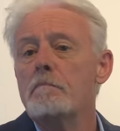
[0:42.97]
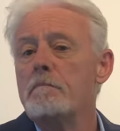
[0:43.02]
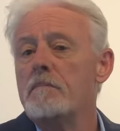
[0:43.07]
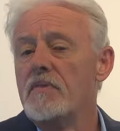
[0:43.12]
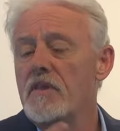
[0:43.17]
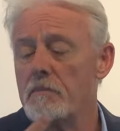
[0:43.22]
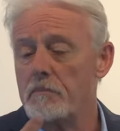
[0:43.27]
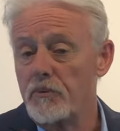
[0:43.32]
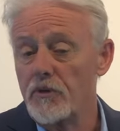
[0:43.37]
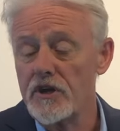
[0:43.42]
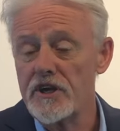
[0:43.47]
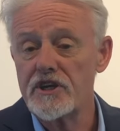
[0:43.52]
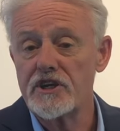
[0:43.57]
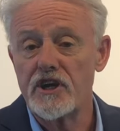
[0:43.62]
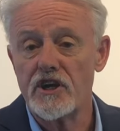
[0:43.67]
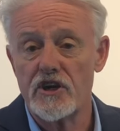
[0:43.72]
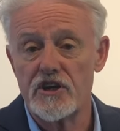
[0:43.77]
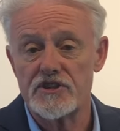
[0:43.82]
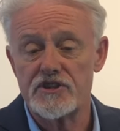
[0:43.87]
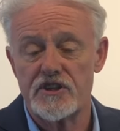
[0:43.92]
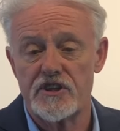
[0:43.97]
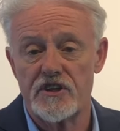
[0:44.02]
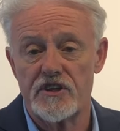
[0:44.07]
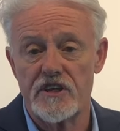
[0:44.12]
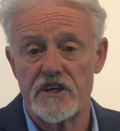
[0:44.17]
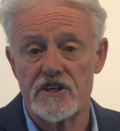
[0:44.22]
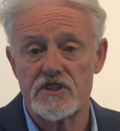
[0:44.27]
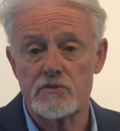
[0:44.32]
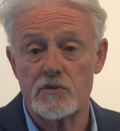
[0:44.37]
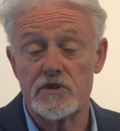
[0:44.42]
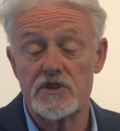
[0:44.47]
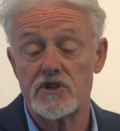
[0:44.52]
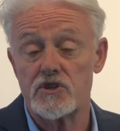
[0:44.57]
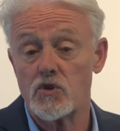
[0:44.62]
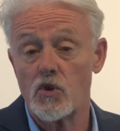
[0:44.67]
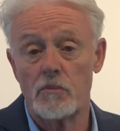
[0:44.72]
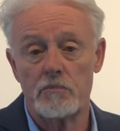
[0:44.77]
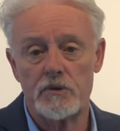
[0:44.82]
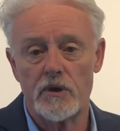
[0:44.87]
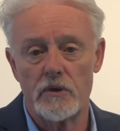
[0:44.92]
the precursor to this, which is
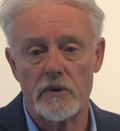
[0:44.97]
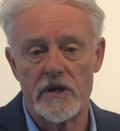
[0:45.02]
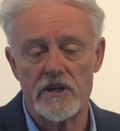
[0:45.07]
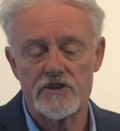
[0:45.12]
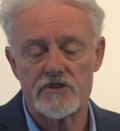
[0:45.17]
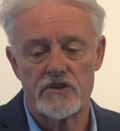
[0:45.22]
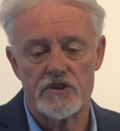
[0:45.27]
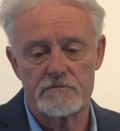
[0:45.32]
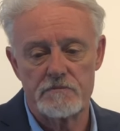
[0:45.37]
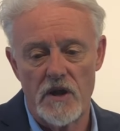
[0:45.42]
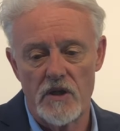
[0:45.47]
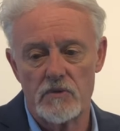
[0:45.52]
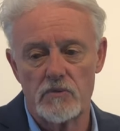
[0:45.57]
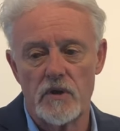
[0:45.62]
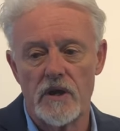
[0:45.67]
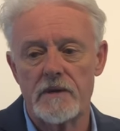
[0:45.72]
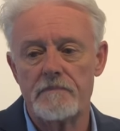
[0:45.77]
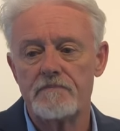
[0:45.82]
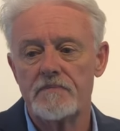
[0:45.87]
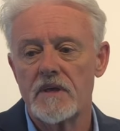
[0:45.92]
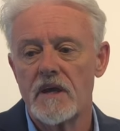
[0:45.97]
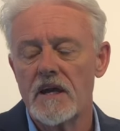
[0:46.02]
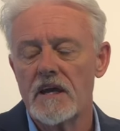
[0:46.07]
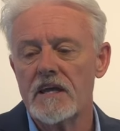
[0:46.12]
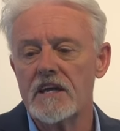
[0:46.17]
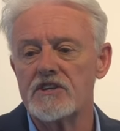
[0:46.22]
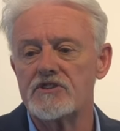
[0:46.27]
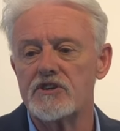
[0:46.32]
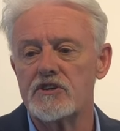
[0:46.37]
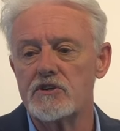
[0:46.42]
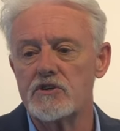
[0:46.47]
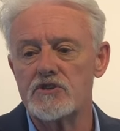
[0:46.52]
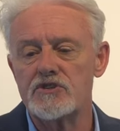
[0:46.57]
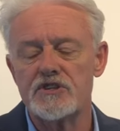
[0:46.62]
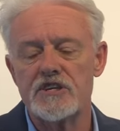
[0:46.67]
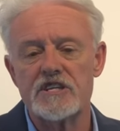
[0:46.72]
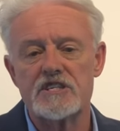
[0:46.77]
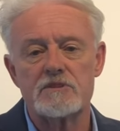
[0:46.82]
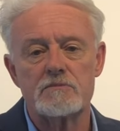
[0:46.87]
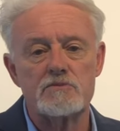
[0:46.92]
called proestrus, by the way, is that you
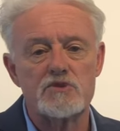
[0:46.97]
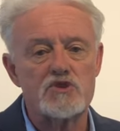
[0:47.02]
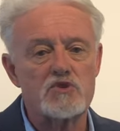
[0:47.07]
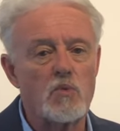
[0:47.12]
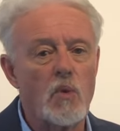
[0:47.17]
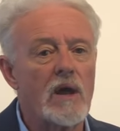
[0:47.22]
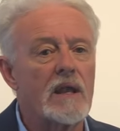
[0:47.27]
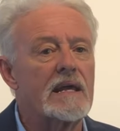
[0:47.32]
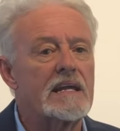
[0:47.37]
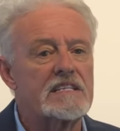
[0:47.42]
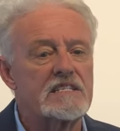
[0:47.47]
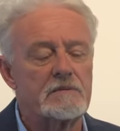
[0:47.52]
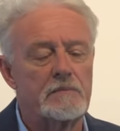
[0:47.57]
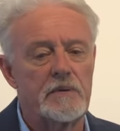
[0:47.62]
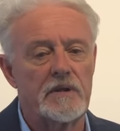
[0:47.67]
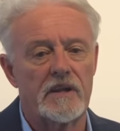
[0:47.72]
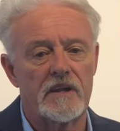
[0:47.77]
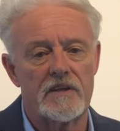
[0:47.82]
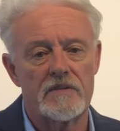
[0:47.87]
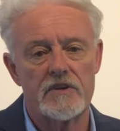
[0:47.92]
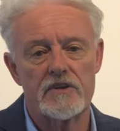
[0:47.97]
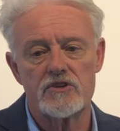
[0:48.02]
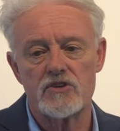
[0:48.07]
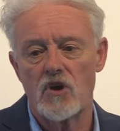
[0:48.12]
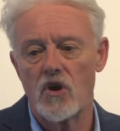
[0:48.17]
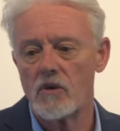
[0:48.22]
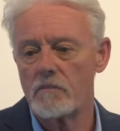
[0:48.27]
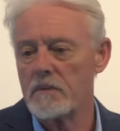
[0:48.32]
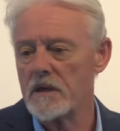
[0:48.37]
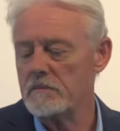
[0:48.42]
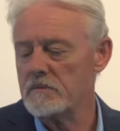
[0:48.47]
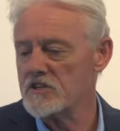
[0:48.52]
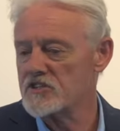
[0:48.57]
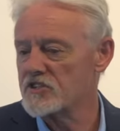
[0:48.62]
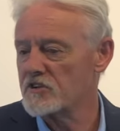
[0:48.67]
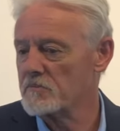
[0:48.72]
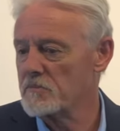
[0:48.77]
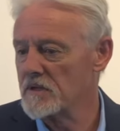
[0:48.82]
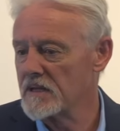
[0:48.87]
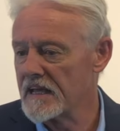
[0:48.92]
see some swelling typically in the dog, maybe
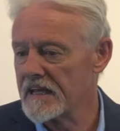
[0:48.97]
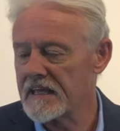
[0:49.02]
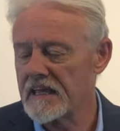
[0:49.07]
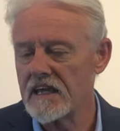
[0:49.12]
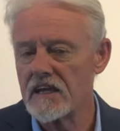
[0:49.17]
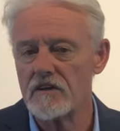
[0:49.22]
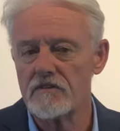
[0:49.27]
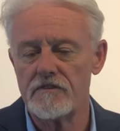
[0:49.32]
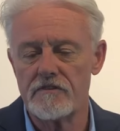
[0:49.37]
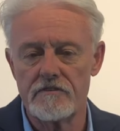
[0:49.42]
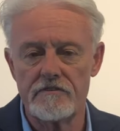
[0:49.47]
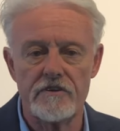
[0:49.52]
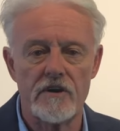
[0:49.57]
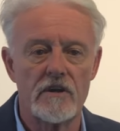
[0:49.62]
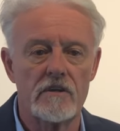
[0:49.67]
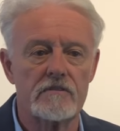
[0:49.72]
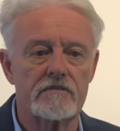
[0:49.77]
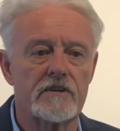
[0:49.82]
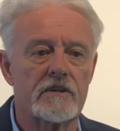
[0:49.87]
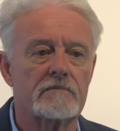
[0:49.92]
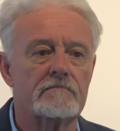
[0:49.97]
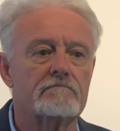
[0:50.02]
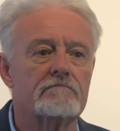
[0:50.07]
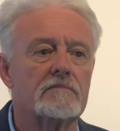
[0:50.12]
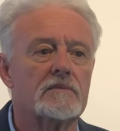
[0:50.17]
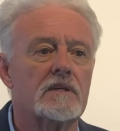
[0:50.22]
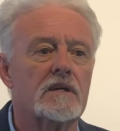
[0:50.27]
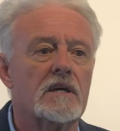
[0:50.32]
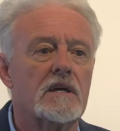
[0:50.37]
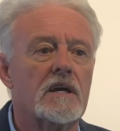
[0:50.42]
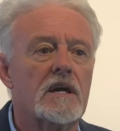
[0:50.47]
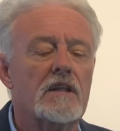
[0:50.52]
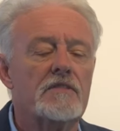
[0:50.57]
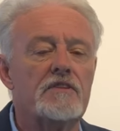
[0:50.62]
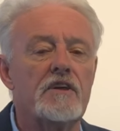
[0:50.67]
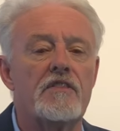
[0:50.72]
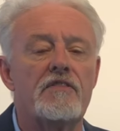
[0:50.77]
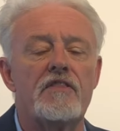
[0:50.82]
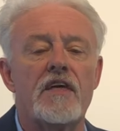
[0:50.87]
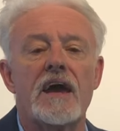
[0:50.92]
some licking of the vulva,
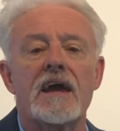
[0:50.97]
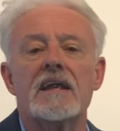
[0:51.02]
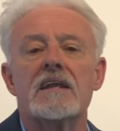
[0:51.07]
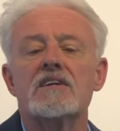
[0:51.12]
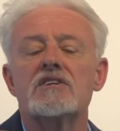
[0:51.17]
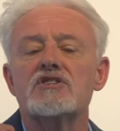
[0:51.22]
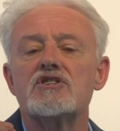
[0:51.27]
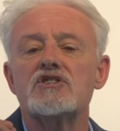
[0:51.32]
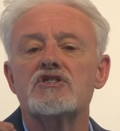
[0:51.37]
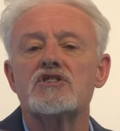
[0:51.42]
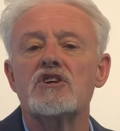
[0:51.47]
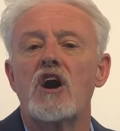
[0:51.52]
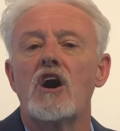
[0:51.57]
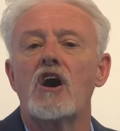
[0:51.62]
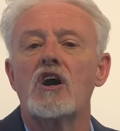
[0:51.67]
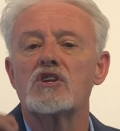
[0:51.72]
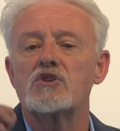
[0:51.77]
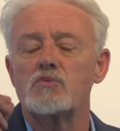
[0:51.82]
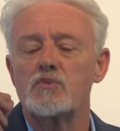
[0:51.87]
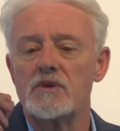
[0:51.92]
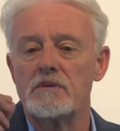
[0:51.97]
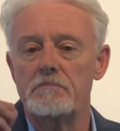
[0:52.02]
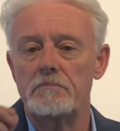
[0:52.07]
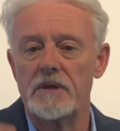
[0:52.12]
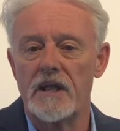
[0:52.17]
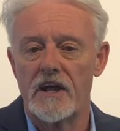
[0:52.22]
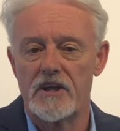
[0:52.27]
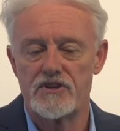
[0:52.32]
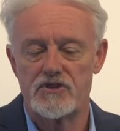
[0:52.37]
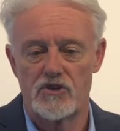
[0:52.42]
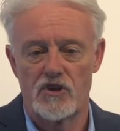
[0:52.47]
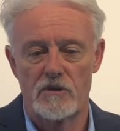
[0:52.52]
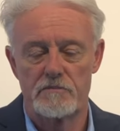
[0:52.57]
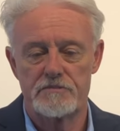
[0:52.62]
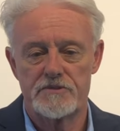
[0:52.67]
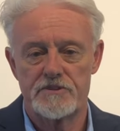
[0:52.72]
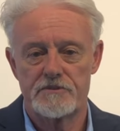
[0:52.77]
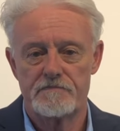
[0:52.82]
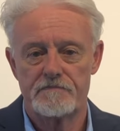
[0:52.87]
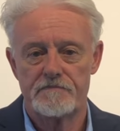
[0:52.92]
that then starts with blood
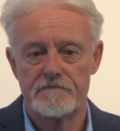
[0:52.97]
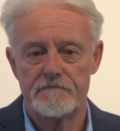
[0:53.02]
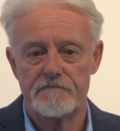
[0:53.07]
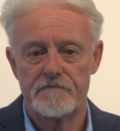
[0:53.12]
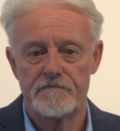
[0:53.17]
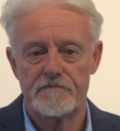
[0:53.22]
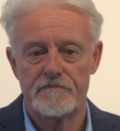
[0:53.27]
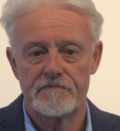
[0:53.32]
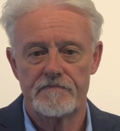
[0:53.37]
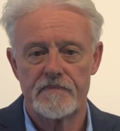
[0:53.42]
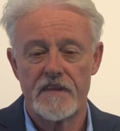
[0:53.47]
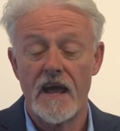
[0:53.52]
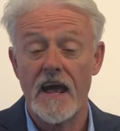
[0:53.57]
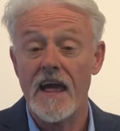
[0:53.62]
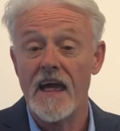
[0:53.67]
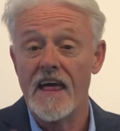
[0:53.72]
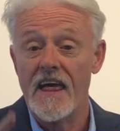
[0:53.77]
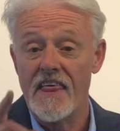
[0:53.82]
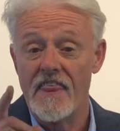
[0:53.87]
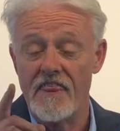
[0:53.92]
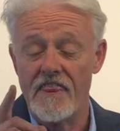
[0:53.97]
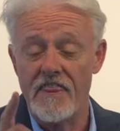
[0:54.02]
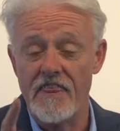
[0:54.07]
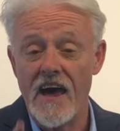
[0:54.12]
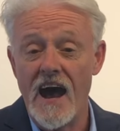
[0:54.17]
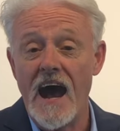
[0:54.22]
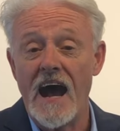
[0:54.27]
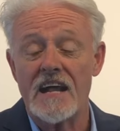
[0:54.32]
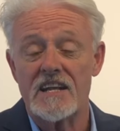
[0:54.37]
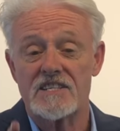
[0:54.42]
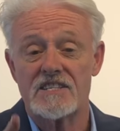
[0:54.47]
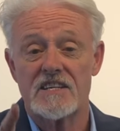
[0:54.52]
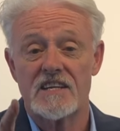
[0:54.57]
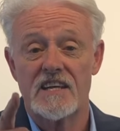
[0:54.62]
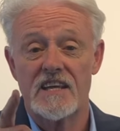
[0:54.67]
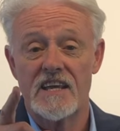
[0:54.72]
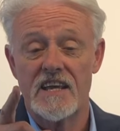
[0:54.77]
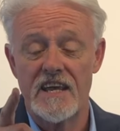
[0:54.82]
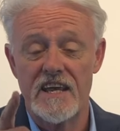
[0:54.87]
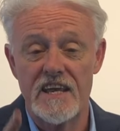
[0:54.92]
drops. That
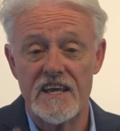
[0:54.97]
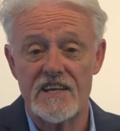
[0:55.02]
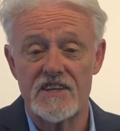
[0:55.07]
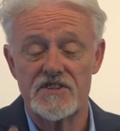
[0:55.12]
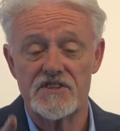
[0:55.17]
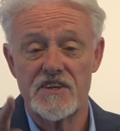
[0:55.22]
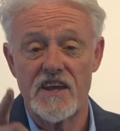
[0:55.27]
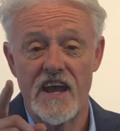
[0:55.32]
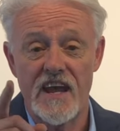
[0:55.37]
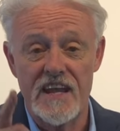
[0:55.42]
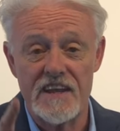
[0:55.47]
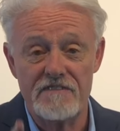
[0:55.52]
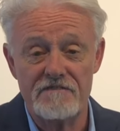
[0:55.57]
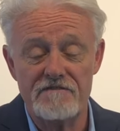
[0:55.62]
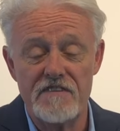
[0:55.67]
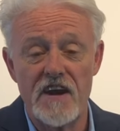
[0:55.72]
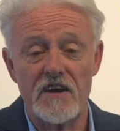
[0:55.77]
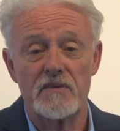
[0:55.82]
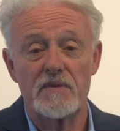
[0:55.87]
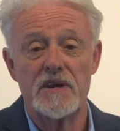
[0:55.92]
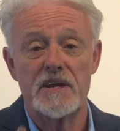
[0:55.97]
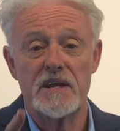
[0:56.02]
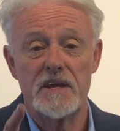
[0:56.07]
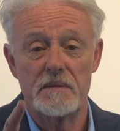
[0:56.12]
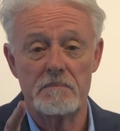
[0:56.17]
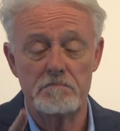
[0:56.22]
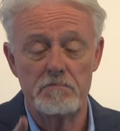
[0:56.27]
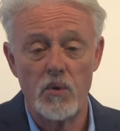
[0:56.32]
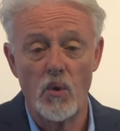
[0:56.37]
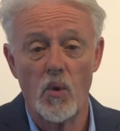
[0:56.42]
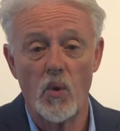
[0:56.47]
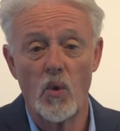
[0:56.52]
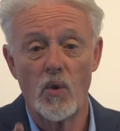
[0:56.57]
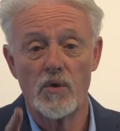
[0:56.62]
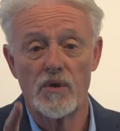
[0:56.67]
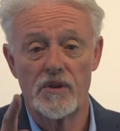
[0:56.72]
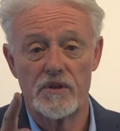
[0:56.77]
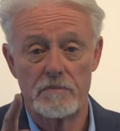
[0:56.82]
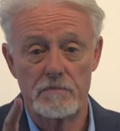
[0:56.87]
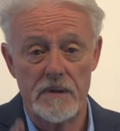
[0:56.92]
is a very
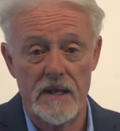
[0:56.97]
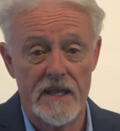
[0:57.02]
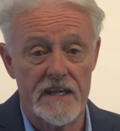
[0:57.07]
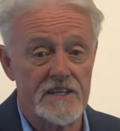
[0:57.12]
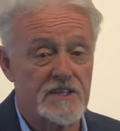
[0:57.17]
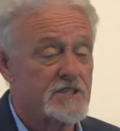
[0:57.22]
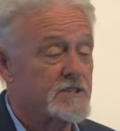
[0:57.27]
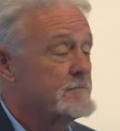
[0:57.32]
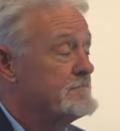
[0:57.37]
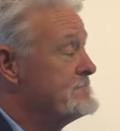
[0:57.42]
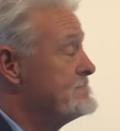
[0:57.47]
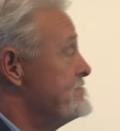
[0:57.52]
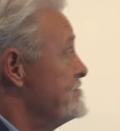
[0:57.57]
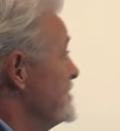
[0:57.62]
important place.